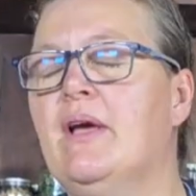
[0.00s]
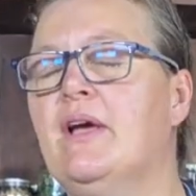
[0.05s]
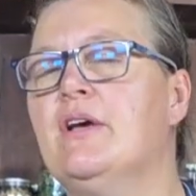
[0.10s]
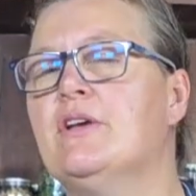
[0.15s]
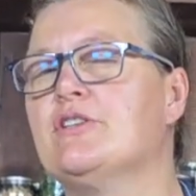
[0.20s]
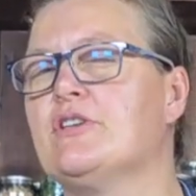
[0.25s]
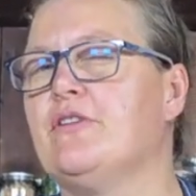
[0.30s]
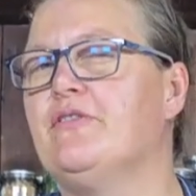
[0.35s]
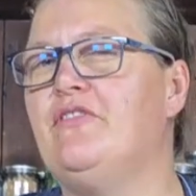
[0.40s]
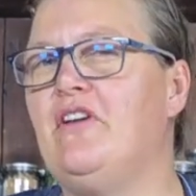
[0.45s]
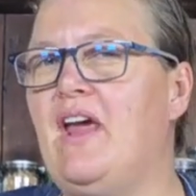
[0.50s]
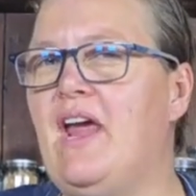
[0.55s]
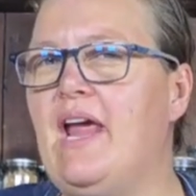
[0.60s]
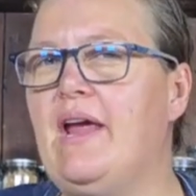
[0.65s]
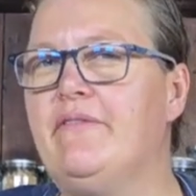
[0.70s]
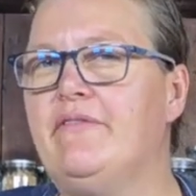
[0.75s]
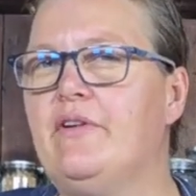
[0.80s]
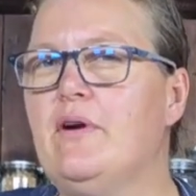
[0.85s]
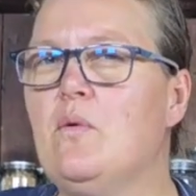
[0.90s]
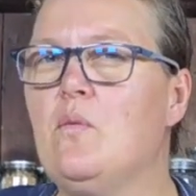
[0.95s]
So for
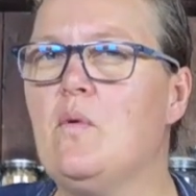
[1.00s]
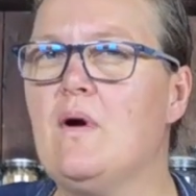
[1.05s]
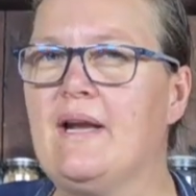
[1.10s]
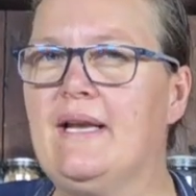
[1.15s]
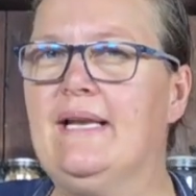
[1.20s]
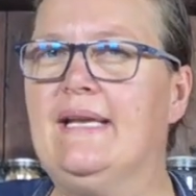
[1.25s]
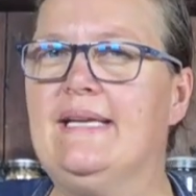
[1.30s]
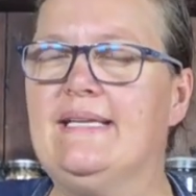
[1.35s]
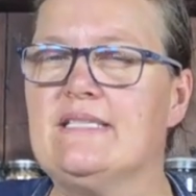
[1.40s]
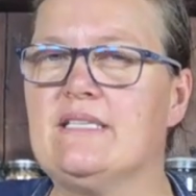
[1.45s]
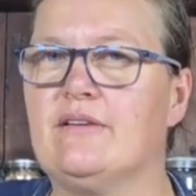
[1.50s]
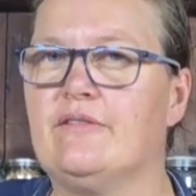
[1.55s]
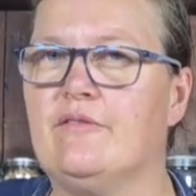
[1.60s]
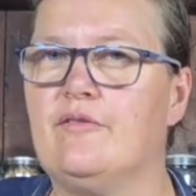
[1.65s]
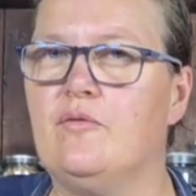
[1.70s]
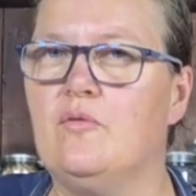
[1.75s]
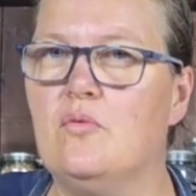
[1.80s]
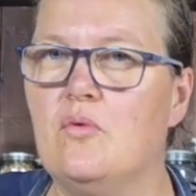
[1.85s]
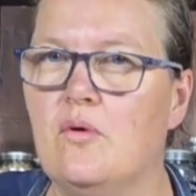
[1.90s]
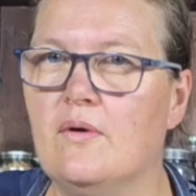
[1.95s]
every 1 liter
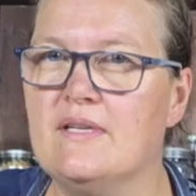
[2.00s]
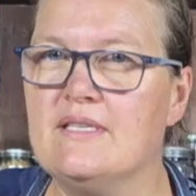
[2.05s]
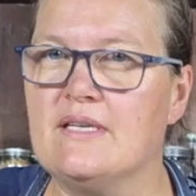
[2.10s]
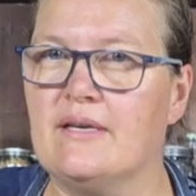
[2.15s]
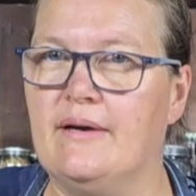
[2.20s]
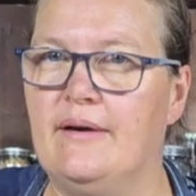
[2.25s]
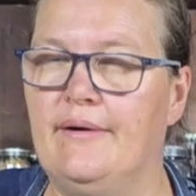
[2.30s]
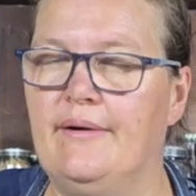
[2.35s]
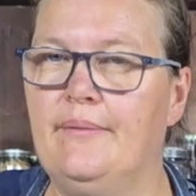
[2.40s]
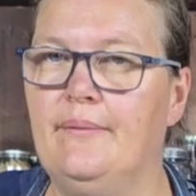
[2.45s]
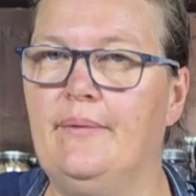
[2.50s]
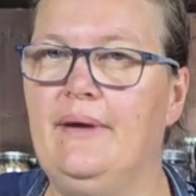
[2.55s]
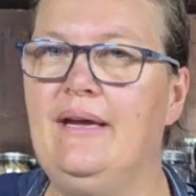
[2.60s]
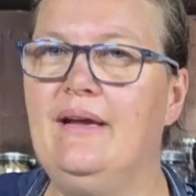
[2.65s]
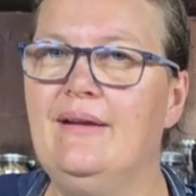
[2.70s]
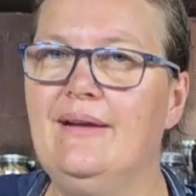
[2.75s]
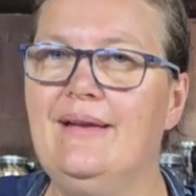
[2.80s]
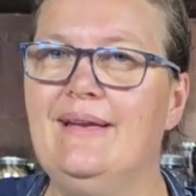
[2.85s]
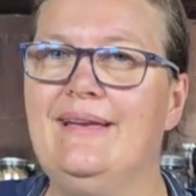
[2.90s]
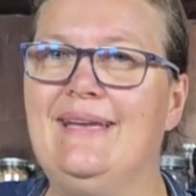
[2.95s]
of water,
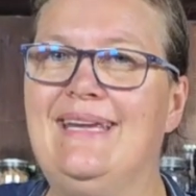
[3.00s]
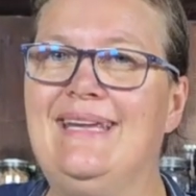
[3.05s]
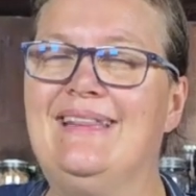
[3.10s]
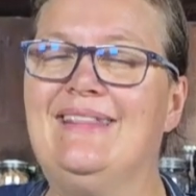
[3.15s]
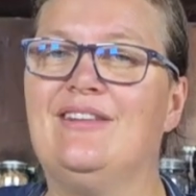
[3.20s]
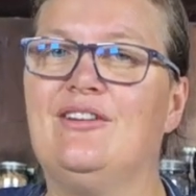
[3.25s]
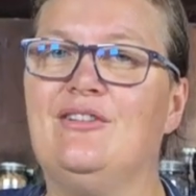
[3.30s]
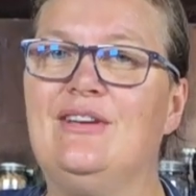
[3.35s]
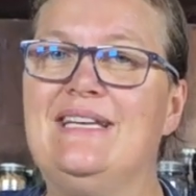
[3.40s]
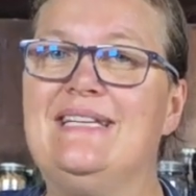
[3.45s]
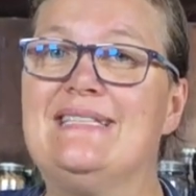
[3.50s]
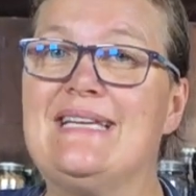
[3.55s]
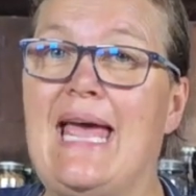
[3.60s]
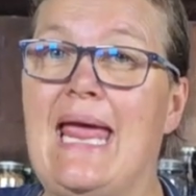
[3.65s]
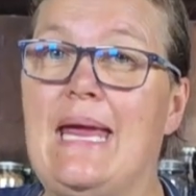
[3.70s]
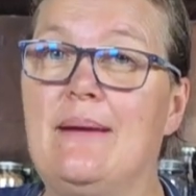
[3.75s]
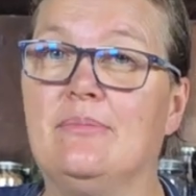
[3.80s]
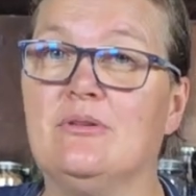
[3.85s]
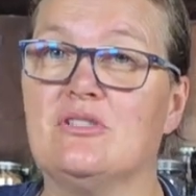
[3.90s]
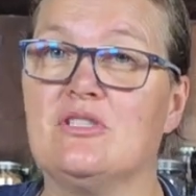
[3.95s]
we're going to need 3
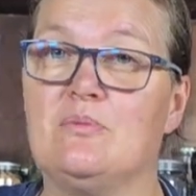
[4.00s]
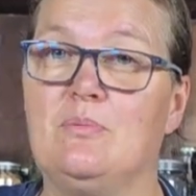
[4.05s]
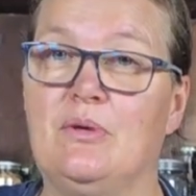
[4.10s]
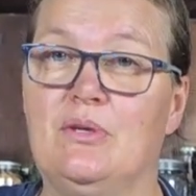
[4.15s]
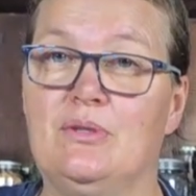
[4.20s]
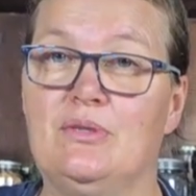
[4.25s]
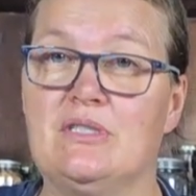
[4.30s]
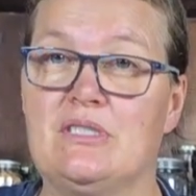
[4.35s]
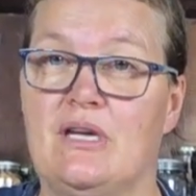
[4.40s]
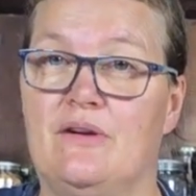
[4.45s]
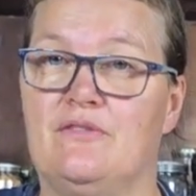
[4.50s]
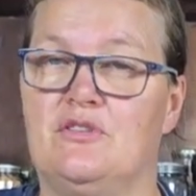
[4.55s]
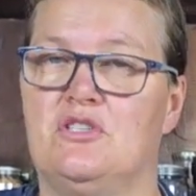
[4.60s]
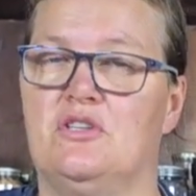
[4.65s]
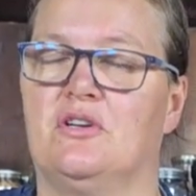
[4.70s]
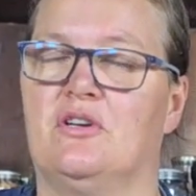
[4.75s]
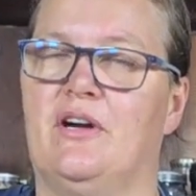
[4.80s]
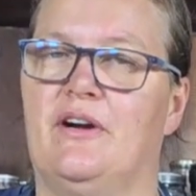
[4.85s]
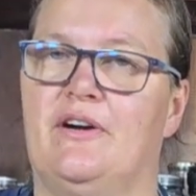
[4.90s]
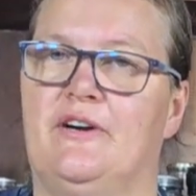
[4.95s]
tablespoons of
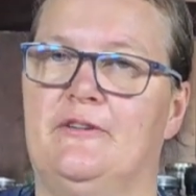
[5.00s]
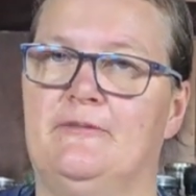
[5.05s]
sugar.